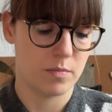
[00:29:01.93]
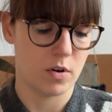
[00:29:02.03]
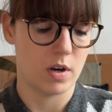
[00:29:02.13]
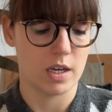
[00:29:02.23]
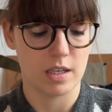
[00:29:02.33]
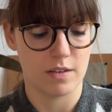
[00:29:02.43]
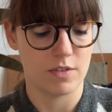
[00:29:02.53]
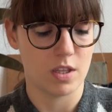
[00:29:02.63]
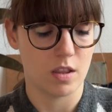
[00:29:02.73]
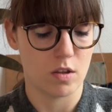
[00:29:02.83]
or like
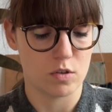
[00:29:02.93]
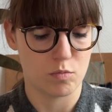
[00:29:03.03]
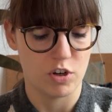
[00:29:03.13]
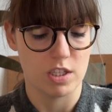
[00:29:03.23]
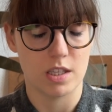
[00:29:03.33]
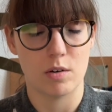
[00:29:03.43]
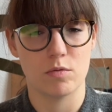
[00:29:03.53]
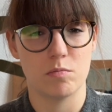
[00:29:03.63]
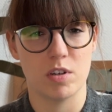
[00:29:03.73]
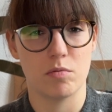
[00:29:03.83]
even in the spring. That
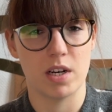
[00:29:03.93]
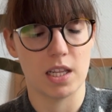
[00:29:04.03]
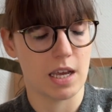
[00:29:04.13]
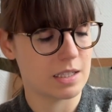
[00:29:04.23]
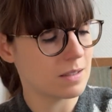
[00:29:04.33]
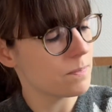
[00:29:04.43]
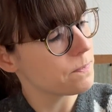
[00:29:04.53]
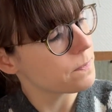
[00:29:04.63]
would be really nice.